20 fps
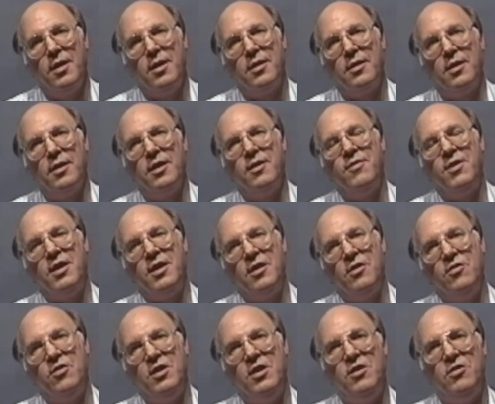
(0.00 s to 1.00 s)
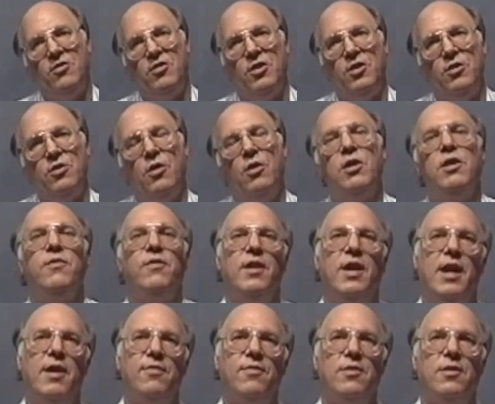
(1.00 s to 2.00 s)
The living is easy. You don't even
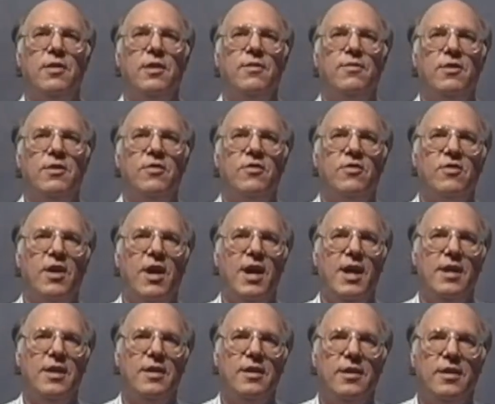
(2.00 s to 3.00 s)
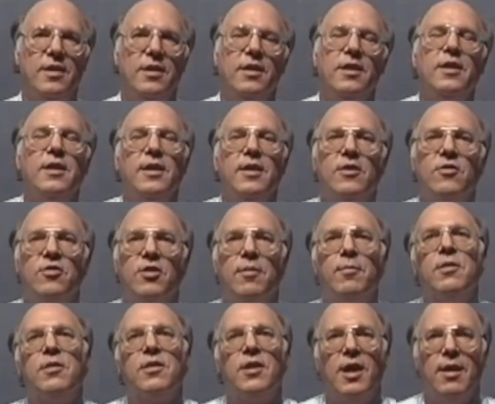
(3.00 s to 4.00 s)
have to live inside. And in
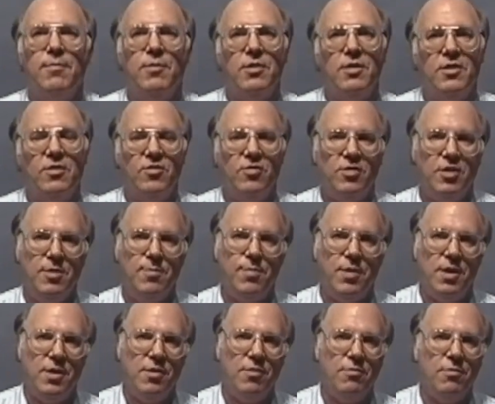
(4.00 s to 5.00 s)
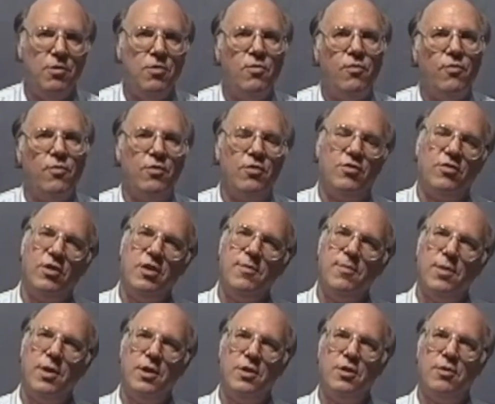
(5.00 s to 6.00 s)
summertime, you can sleep on the roof or sleep
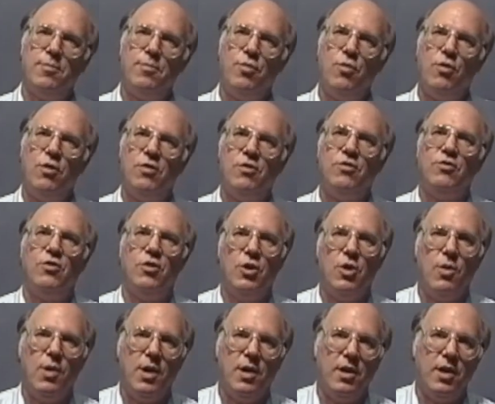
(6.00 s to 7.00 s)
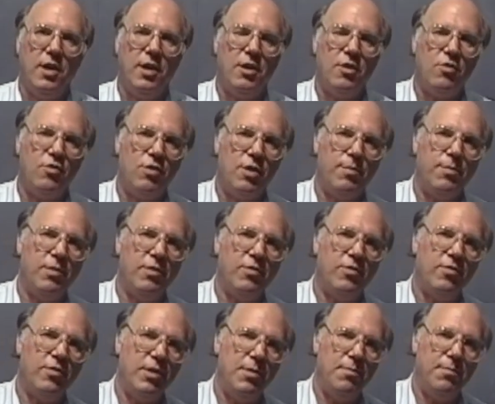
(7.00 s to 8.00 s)
on your porch or go out on a trip and
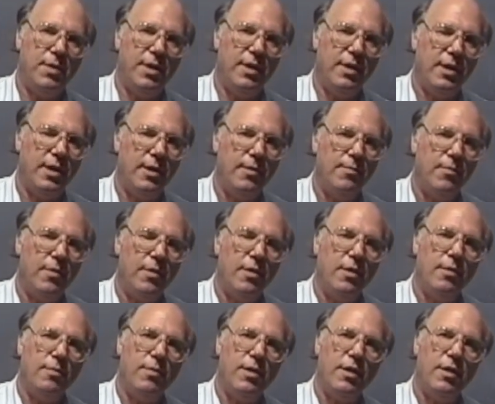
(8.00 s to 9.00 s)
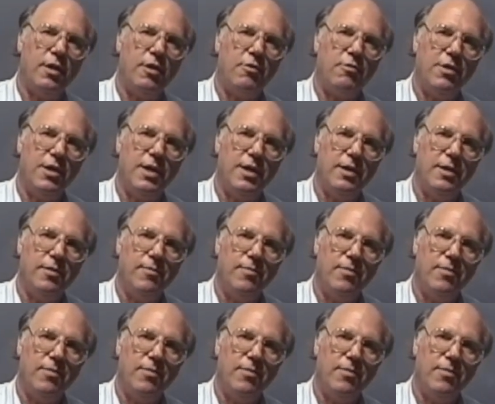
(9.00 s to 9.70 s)
sleep by the creek.